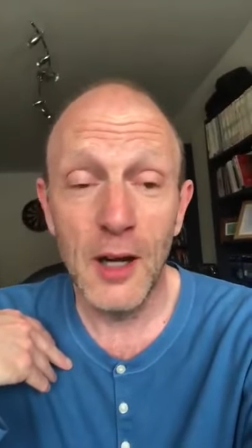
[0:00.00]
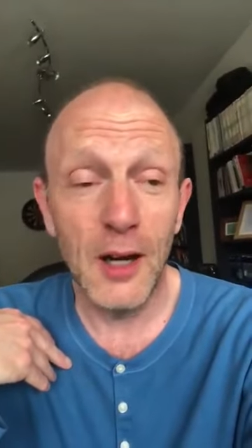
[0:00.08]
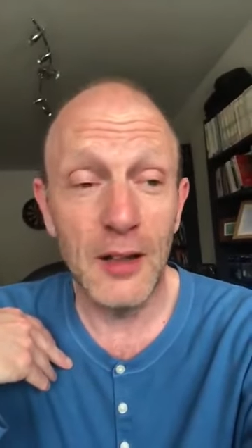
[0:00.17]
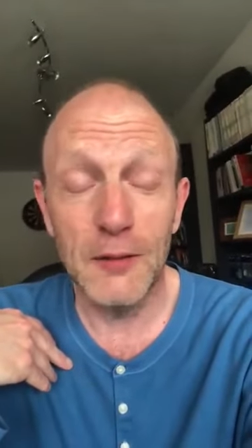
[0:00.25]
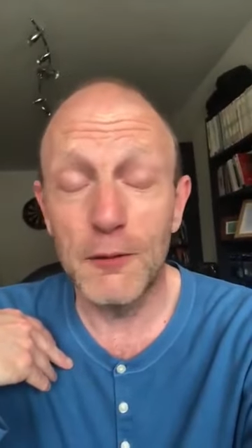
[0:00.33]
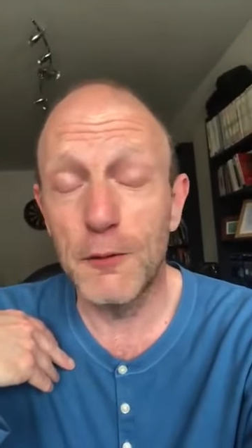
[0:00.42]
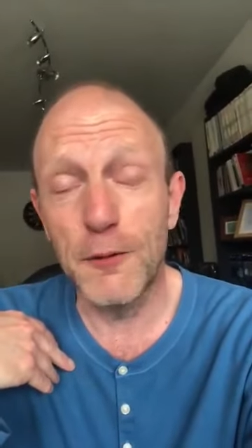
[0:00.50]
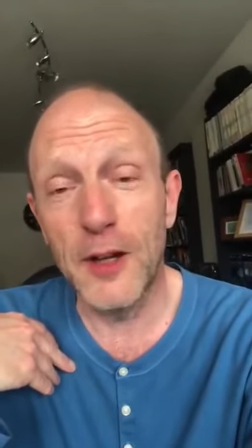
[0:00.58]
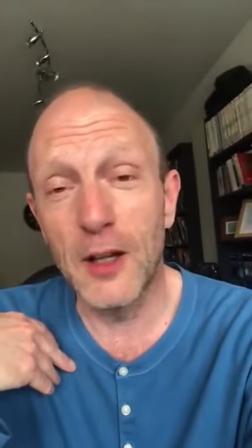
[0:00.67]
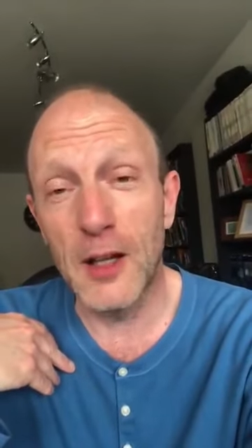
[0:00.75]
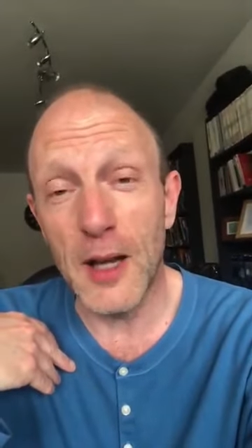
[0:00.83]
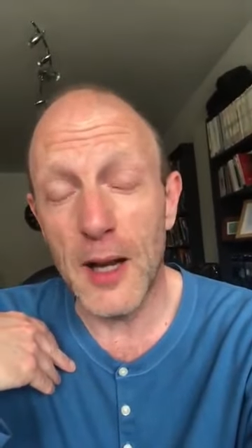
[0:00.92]
I
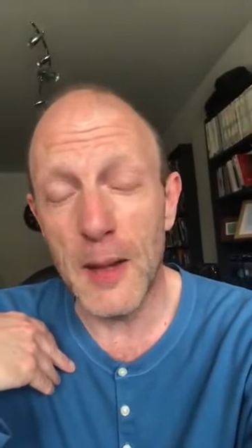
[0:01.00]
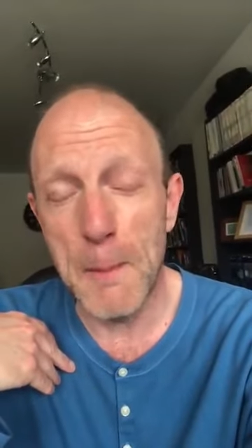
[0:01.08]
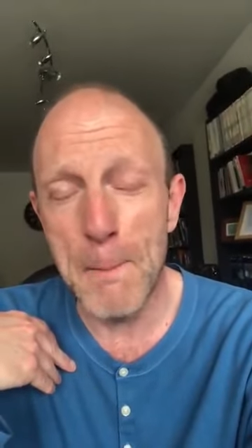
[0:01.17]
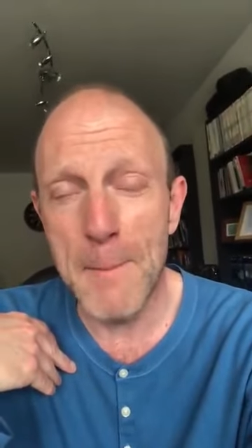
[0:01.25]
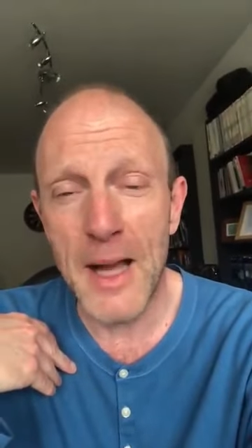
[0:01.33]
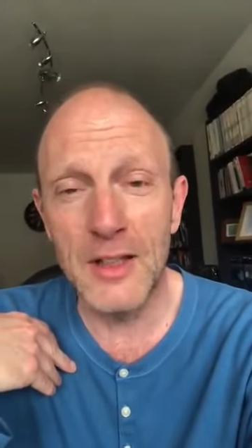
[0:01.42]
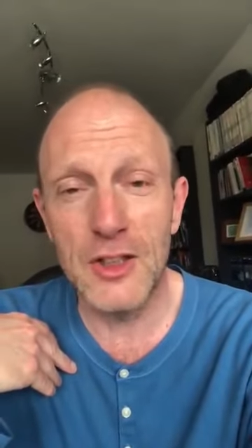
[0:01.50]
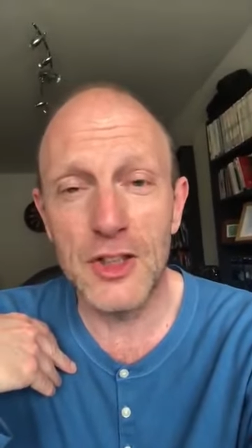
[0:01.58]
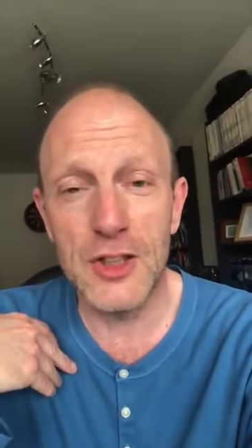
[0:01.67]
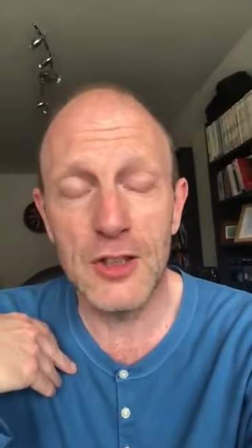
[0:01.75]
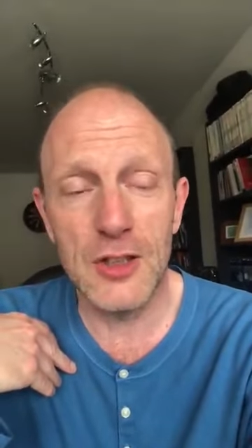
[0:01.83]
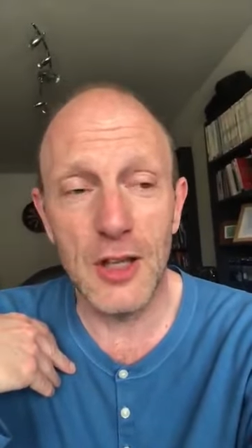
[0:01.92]
feel
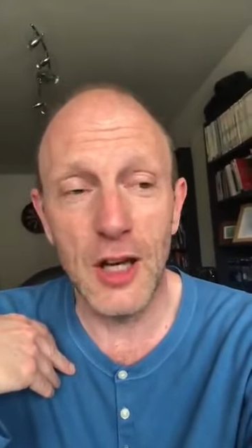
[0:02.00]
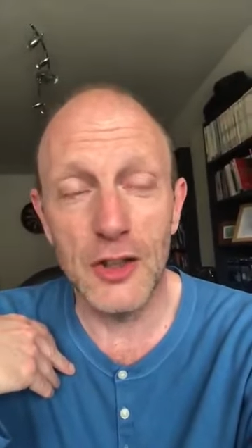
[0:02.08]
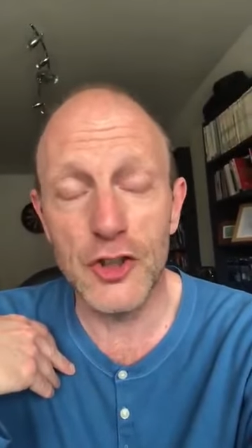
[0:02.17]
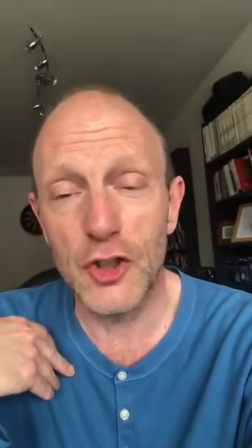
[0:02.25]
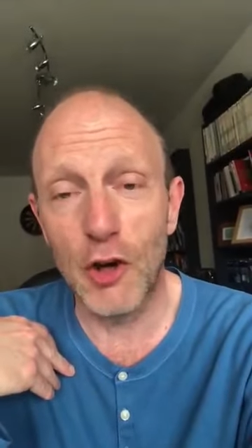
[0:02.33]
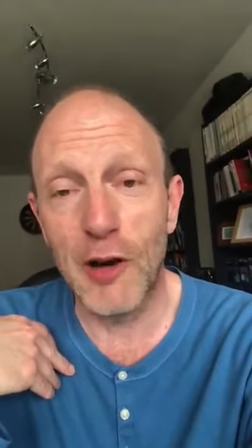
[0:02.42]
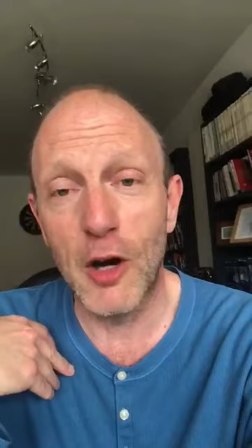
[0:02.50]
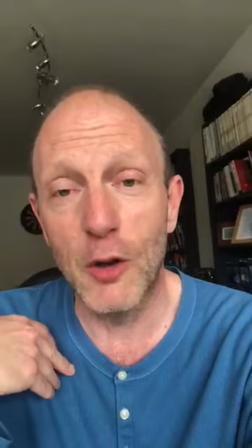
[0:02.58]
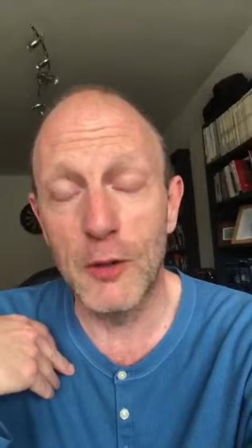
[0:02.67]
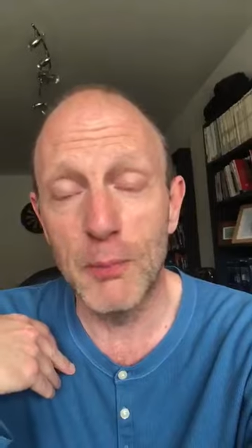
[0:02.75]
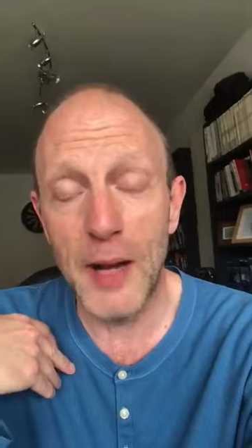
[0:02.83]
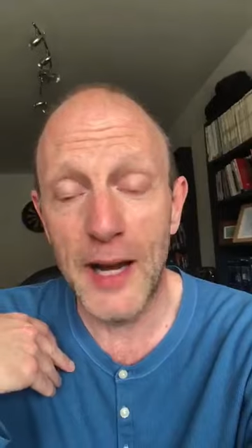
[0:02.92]
immense sorrow
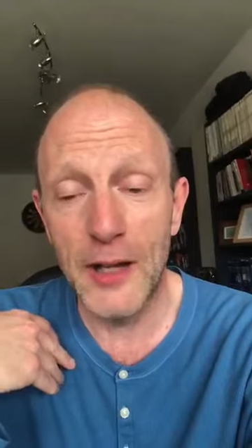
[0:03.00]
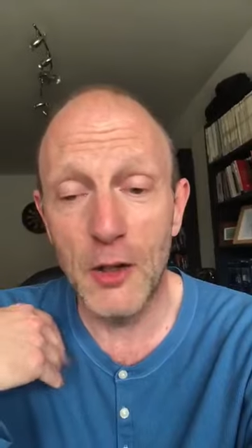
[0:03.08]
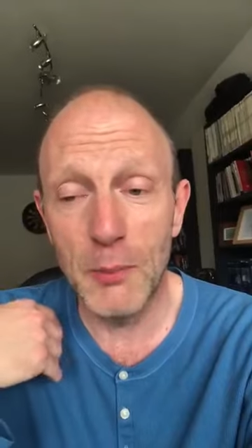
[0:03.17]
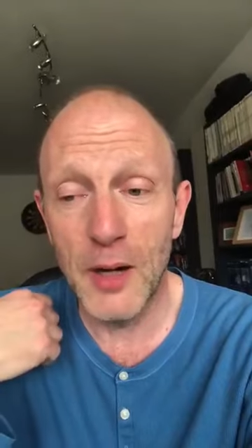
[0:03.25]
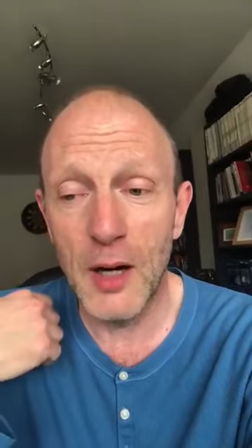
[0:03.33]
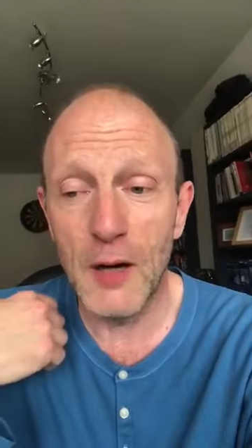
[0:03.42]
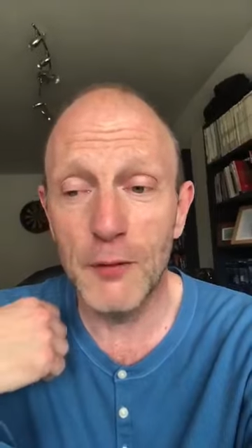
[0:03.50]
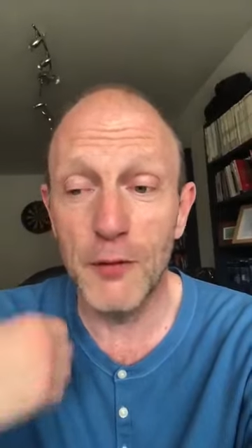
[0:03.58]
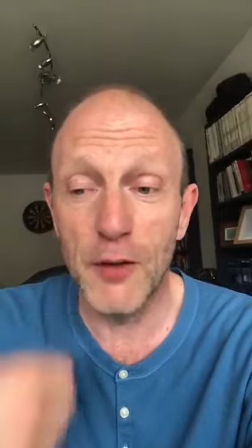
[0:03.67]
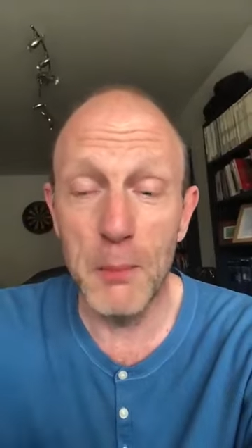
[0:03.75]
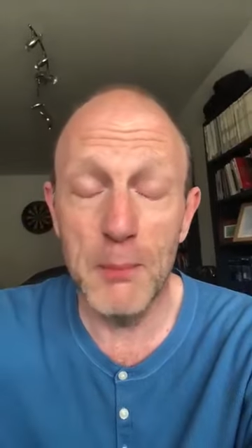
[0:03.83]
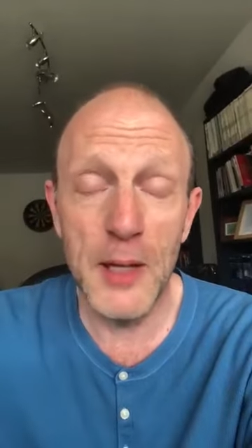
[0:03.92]
and pain on behalf
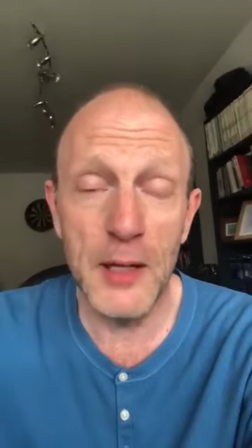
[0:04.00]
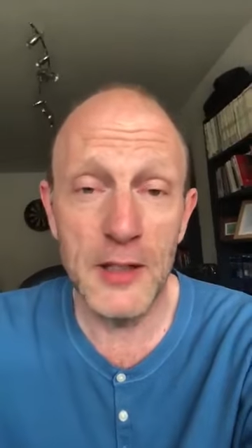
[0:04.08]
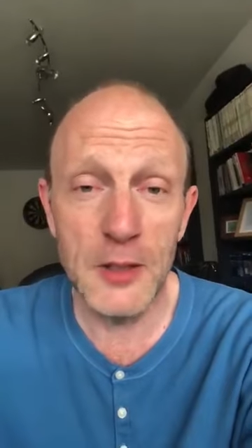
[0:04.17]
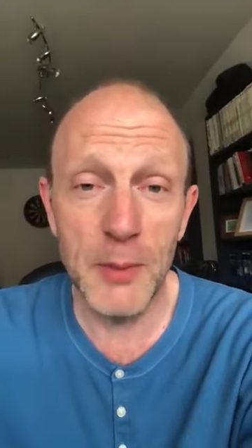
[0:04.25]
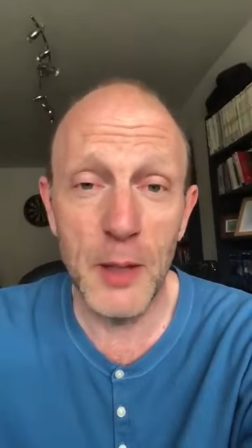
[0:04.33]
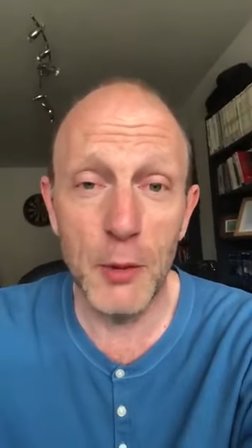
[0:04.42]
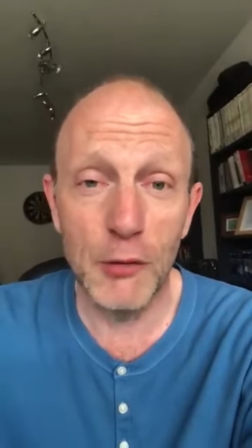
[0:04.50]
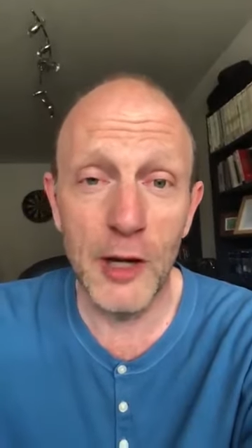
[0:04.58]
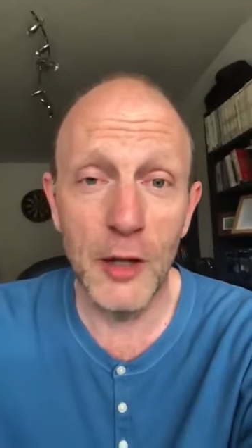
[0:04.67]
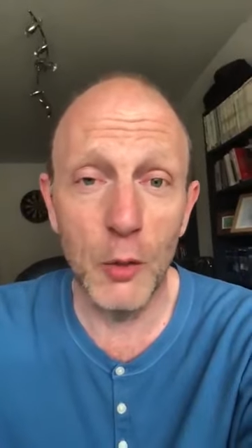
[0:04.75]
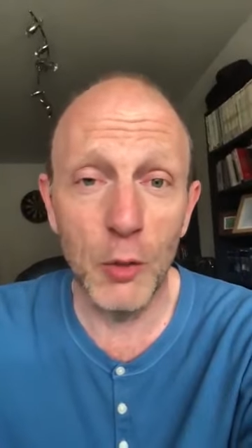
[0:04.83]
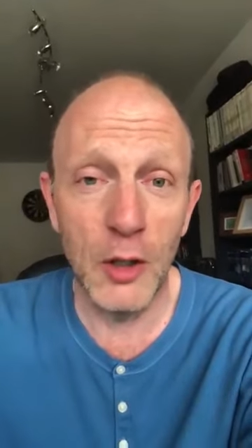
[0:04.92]
of the millions of people
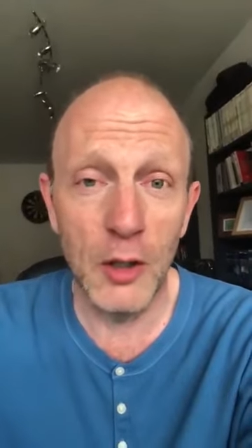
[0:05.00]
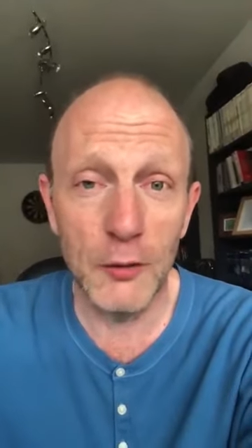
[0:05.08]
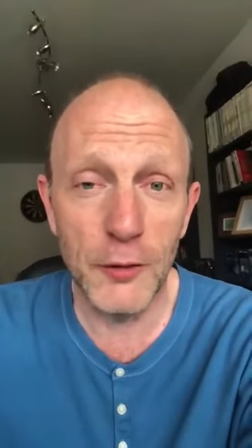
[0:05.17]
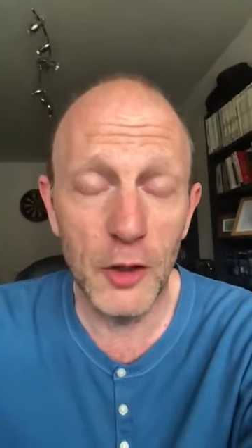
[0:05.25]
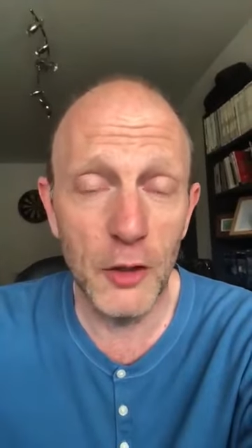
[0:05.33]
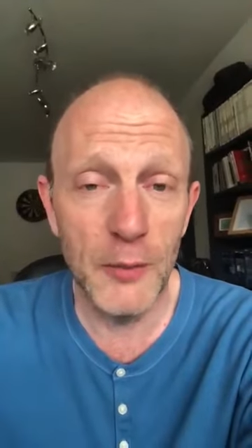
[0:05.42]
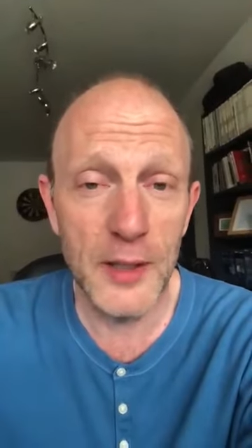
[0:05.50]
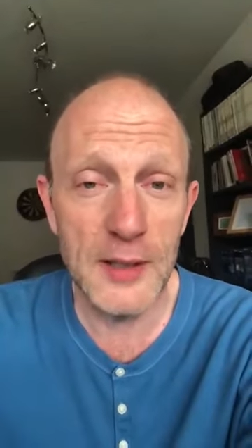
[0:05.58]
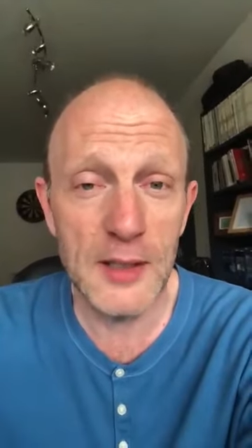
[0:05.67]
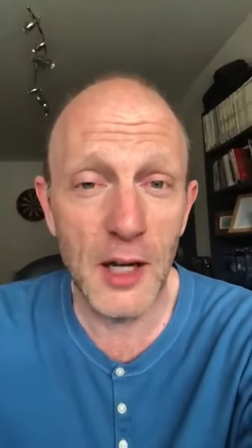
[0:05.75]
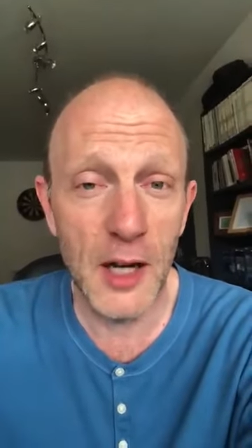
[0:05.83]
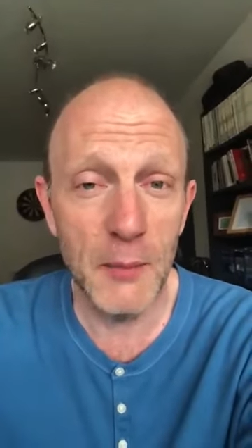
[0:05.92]
around the world for whom
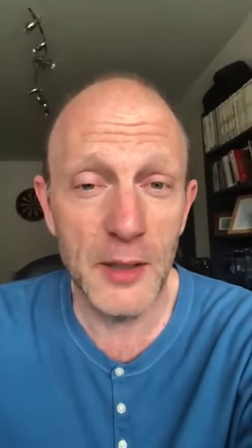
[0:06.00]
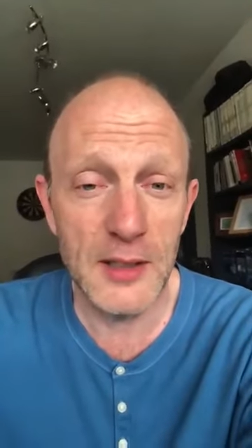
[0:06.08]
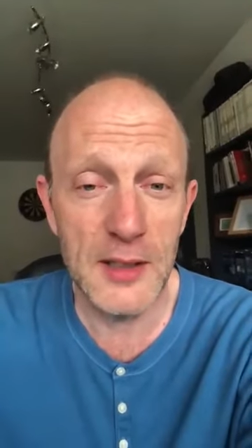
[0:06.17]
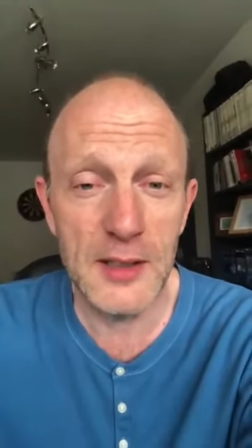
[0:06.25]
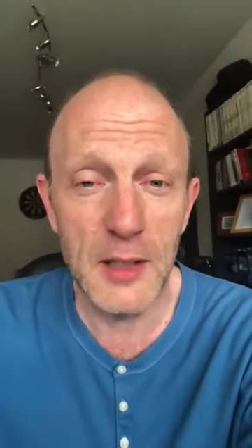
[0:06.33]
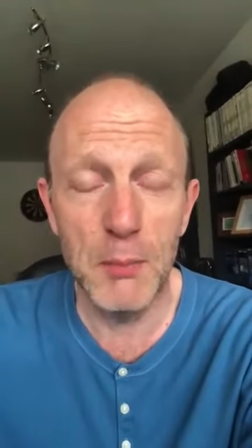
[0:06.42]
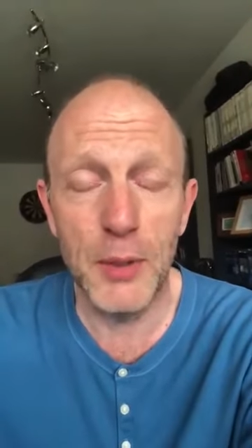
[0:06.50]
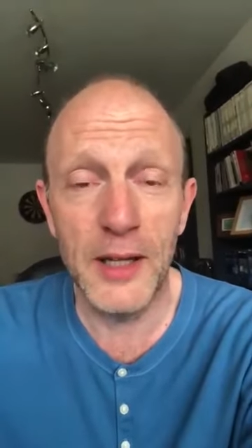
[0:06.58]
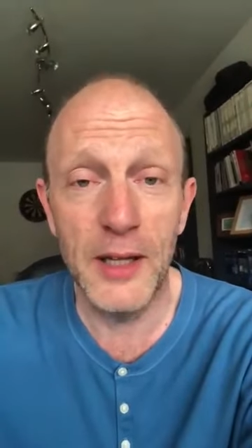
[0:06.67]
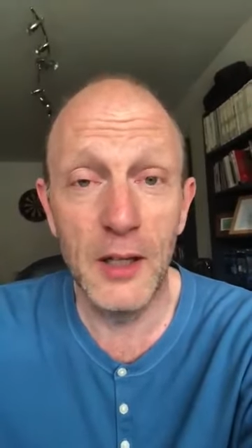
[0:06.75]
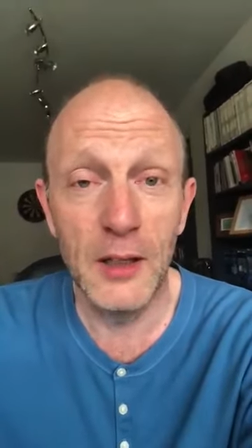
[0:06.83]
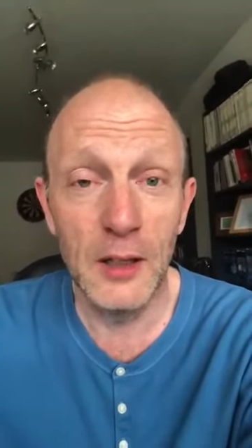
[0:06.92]
this time is
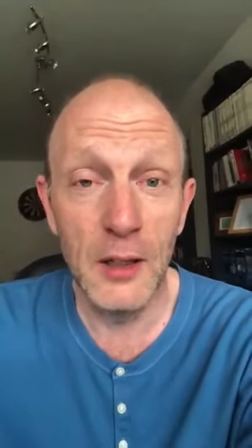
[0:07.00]
simply